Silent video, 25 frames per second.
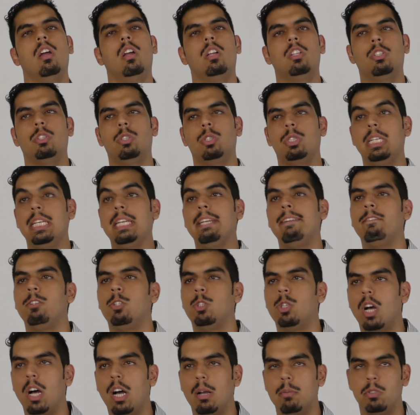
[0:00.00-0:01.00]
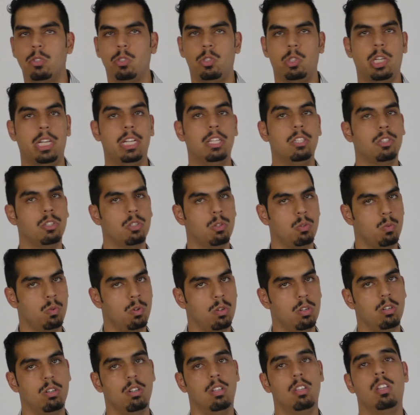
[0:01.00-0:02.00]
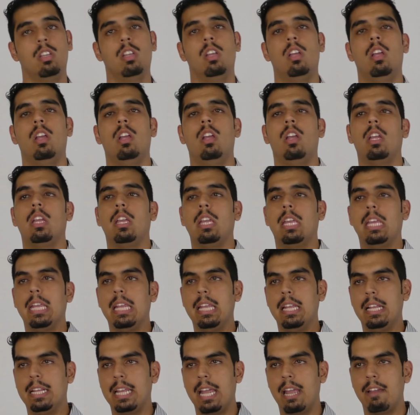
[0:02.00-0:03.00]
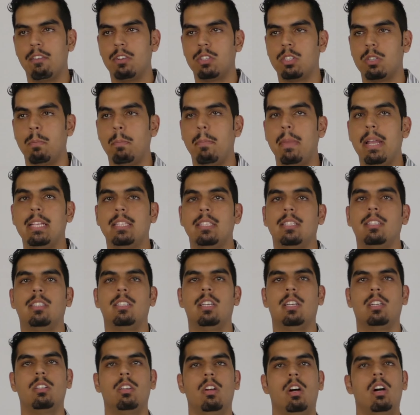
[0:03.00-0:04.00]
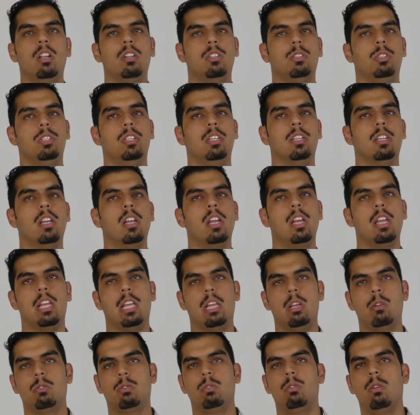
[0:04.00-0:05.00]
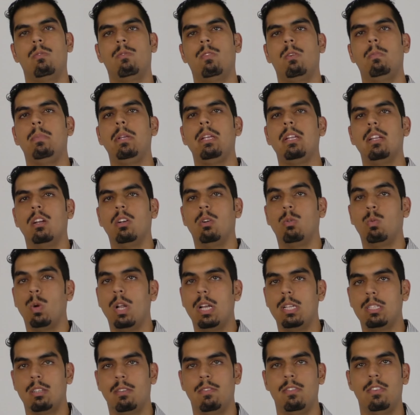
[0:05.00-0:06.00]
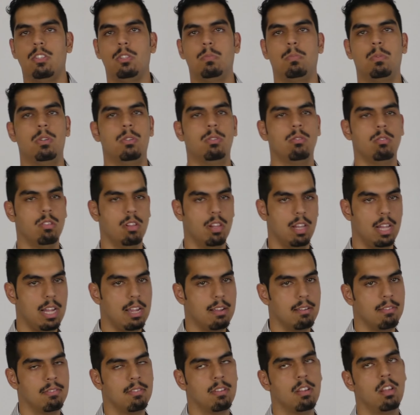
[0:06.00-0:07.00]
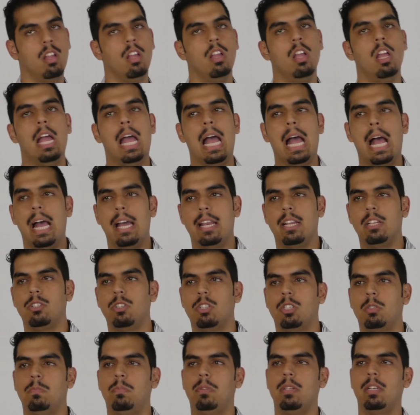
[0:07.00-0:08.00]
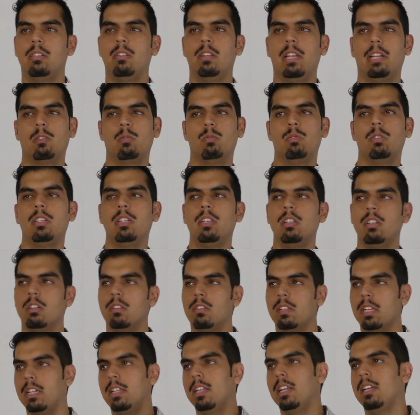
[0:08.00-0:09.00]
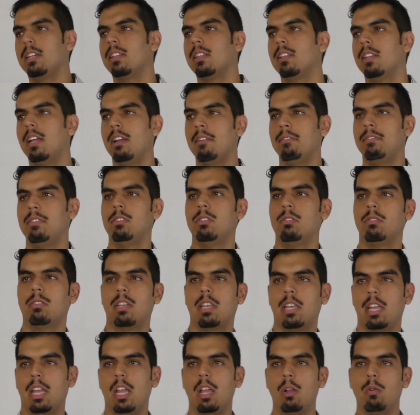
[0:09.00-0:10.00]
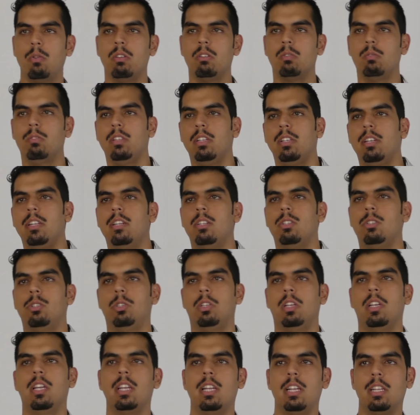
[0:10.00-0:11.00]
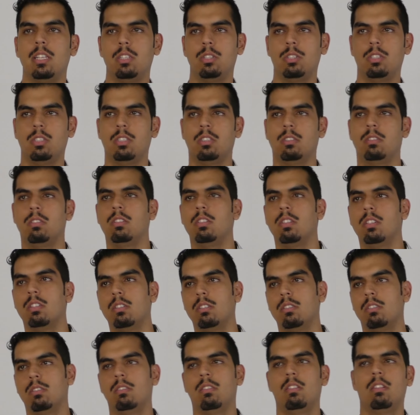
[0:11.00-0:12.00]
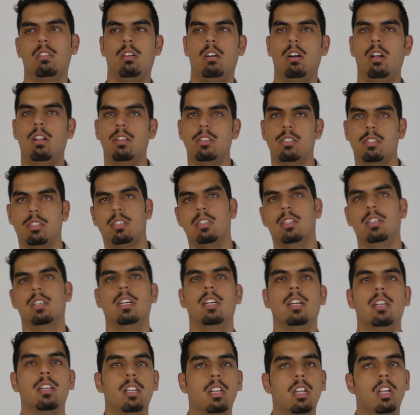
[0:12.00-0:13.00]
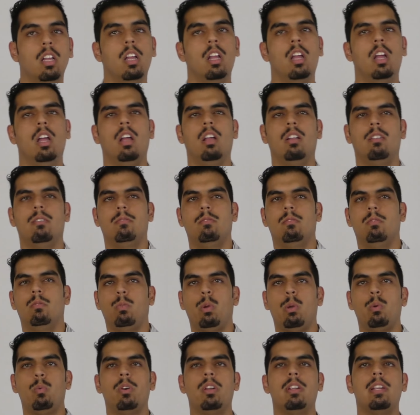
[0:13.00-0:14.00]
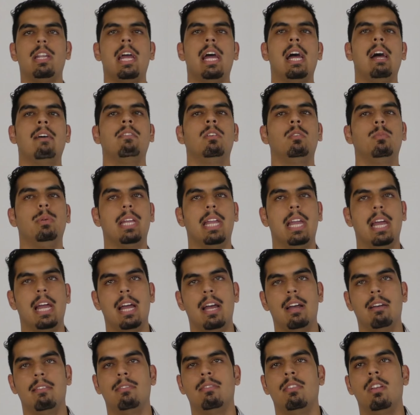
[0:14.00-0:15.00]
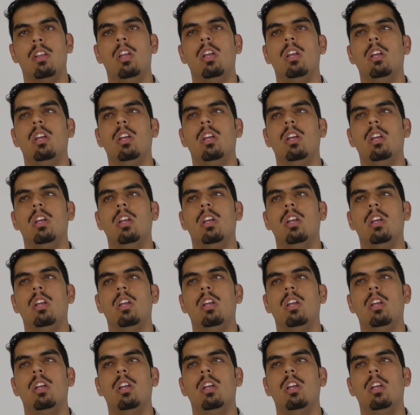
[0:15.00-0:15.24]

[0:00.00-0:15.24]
Steve Jobs changed the world. He gave us amazing technology. He was known for being aggressive in his personal life. Had he just been like, really, like life is okay, we don't really need to change, and all is good, we wouldn't have what we have.